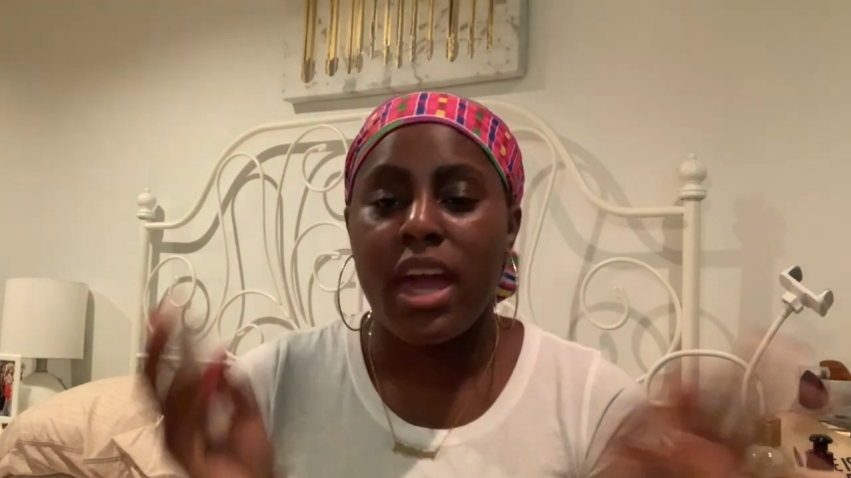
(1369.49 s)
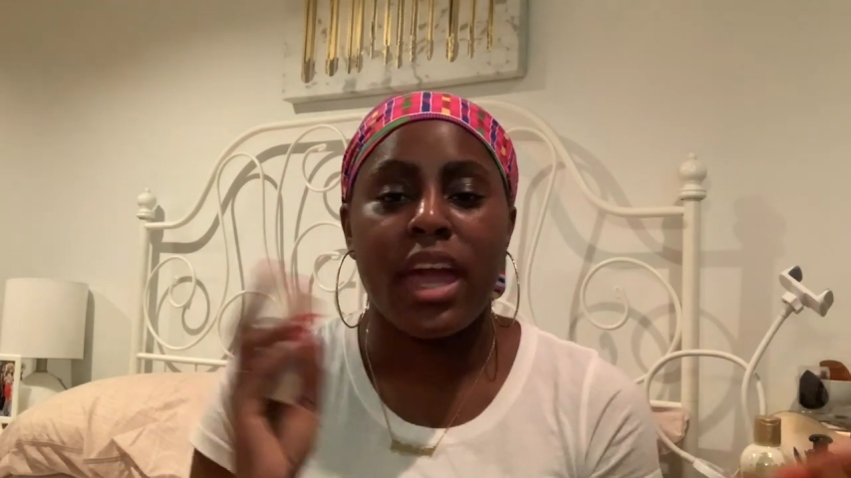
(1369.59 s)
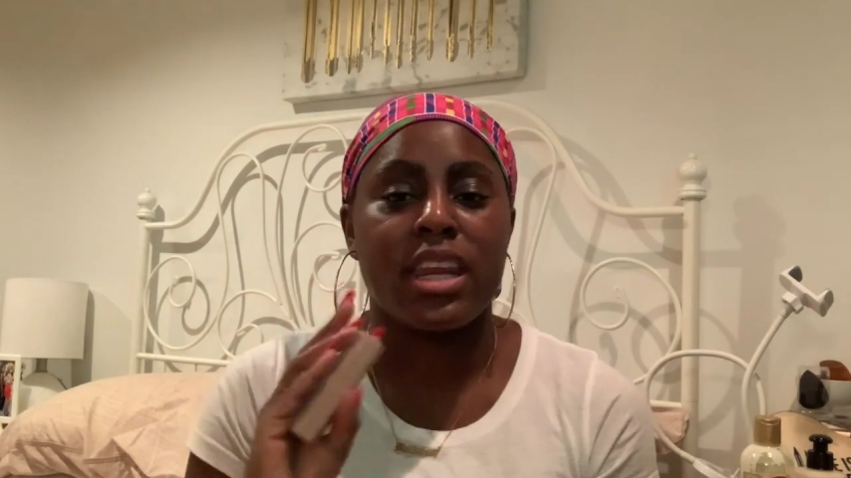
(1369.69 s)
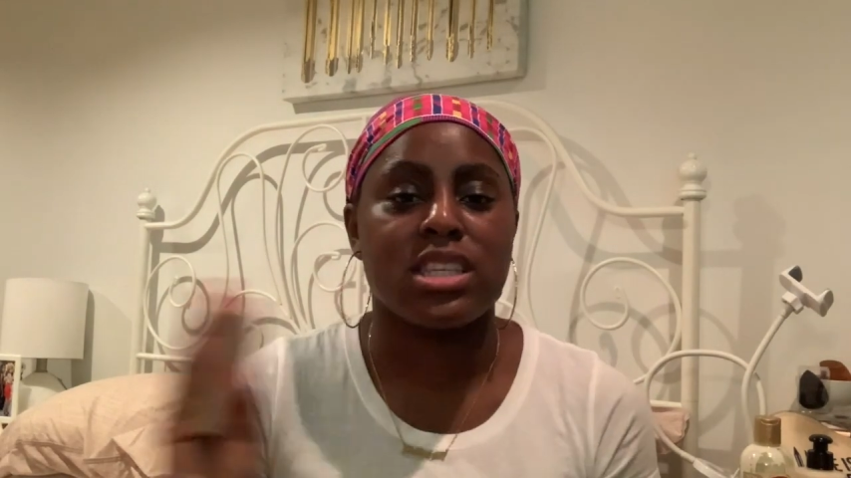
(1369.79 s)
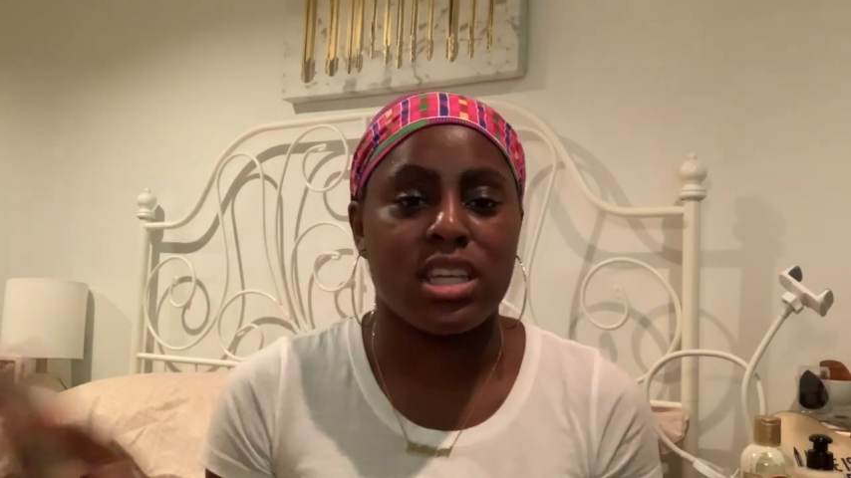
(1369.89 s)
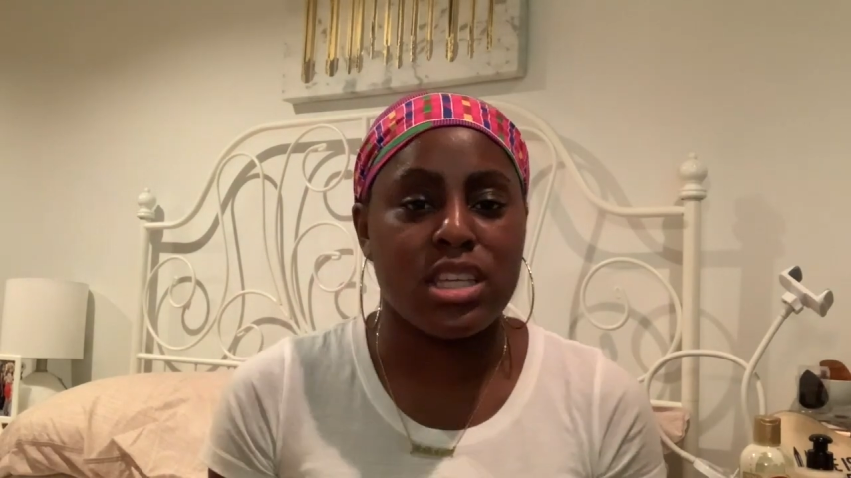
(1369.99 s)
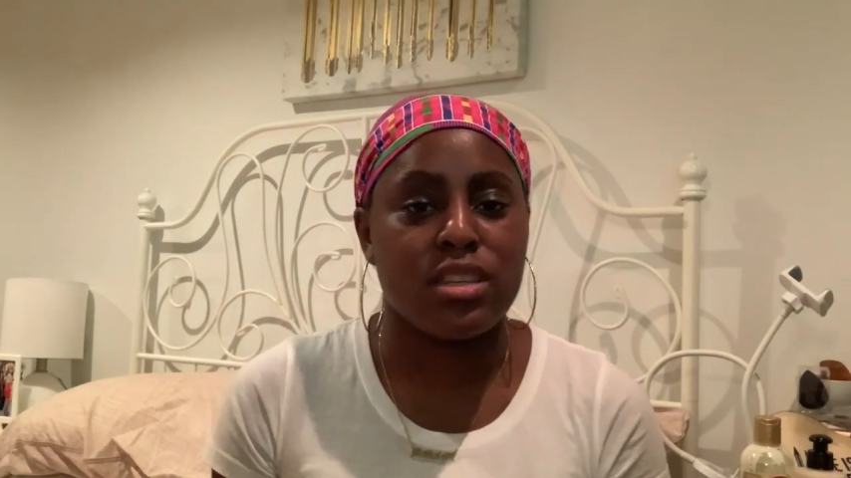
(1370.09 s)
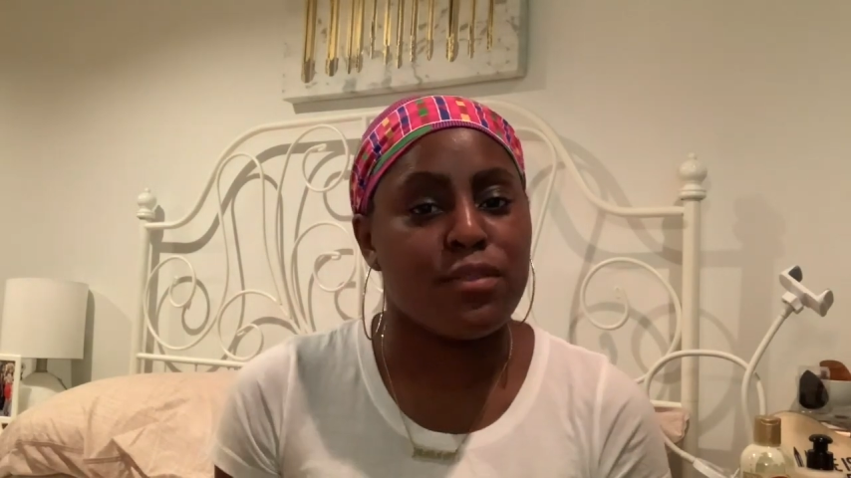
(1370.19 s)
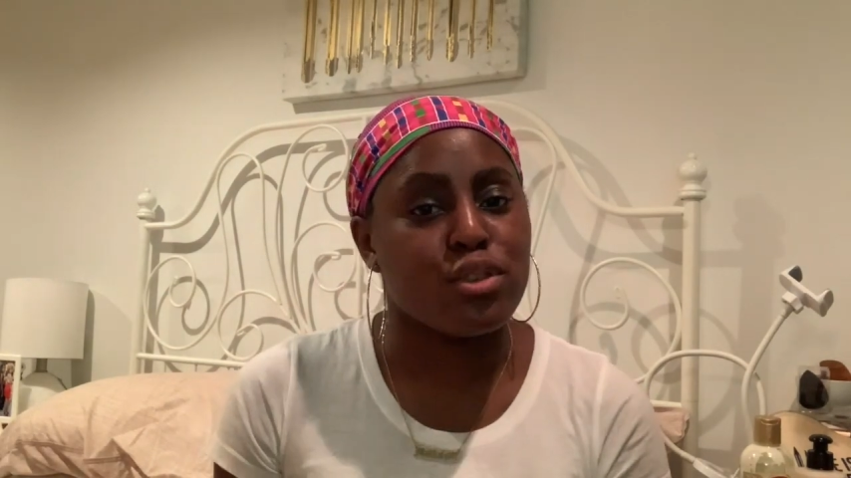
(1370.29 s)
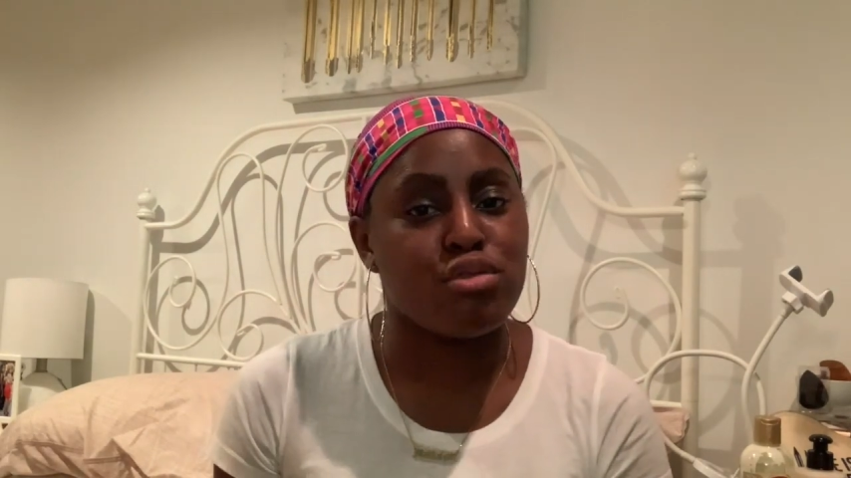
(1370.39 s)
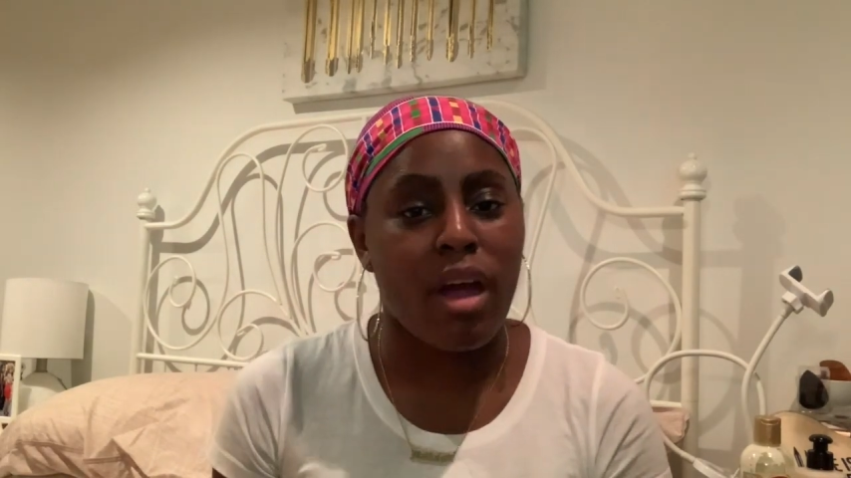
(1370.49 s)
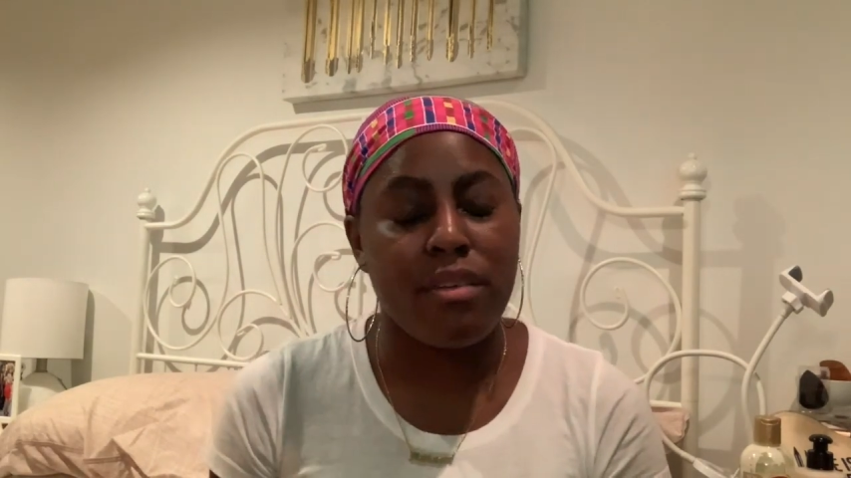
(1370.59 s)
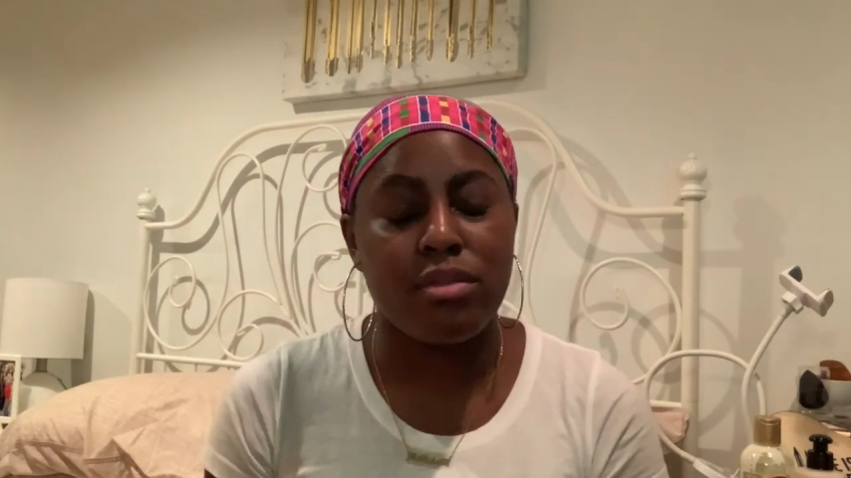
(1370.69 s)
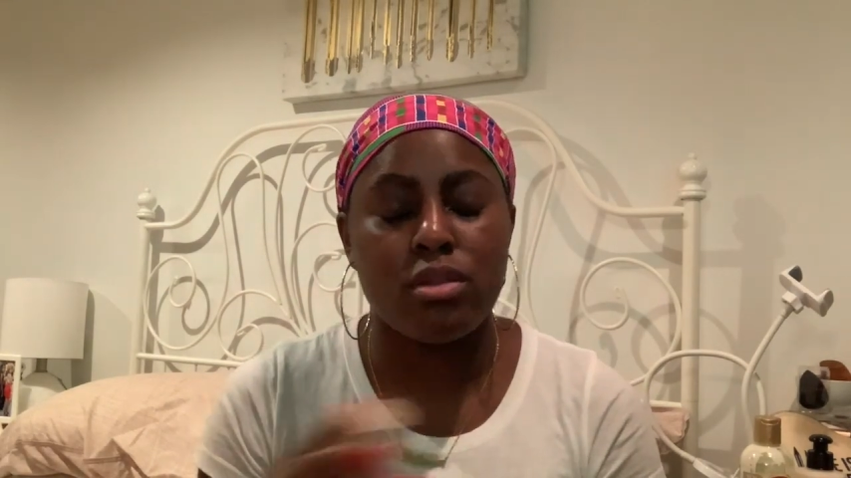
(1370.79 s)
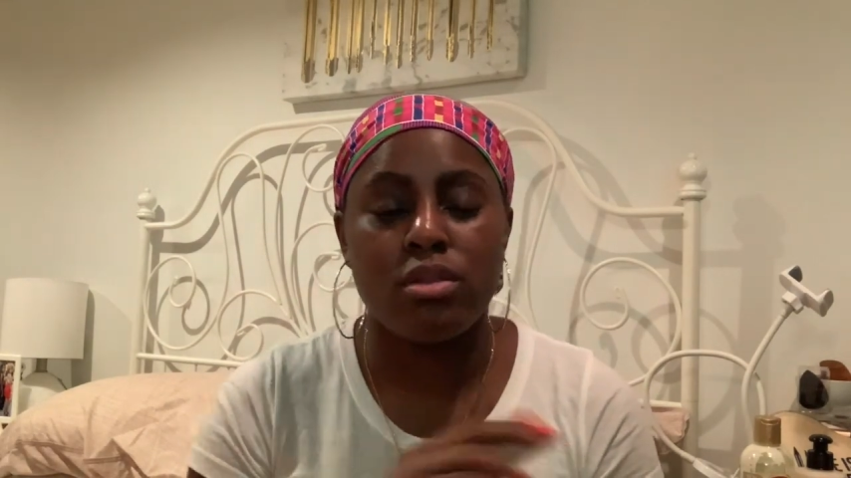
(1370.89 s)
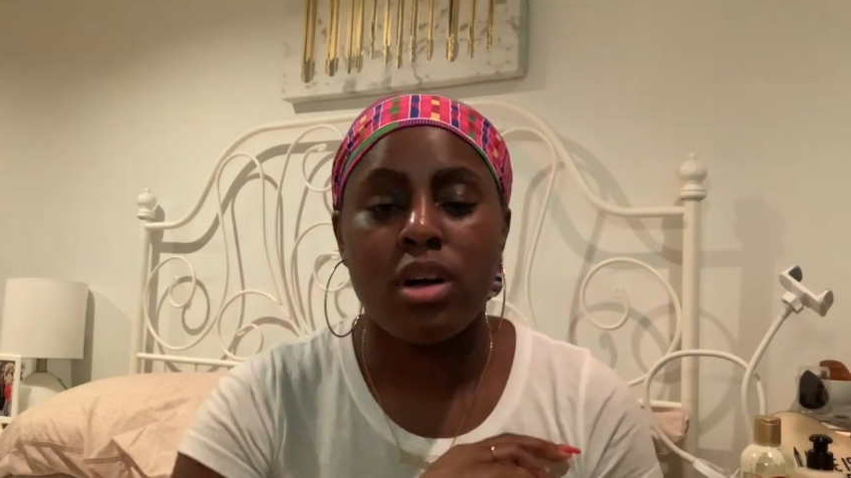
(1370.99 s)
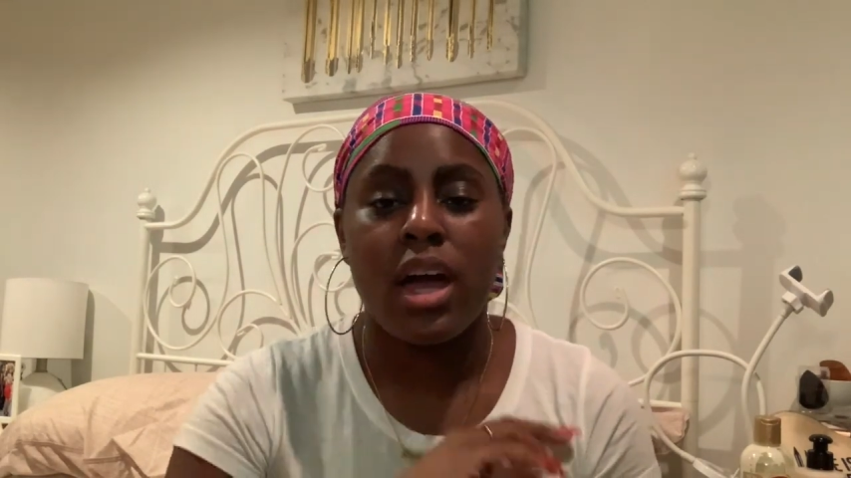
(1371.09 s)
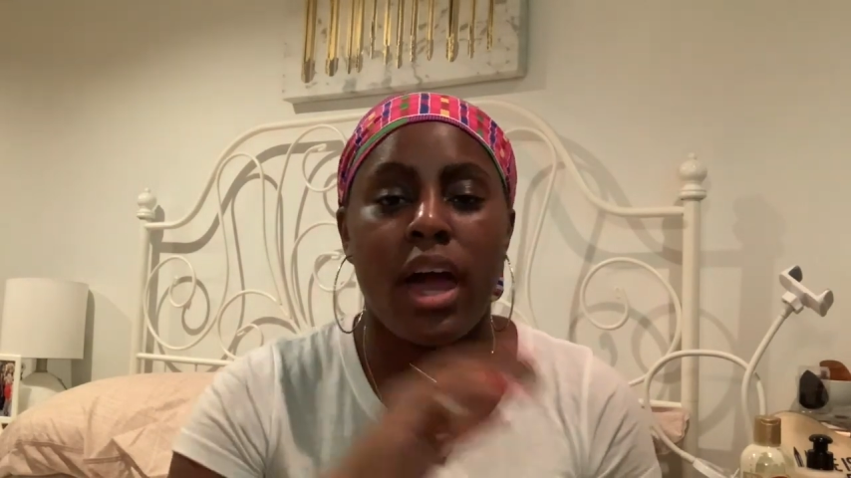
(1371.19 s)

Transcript: and it's easy for travel.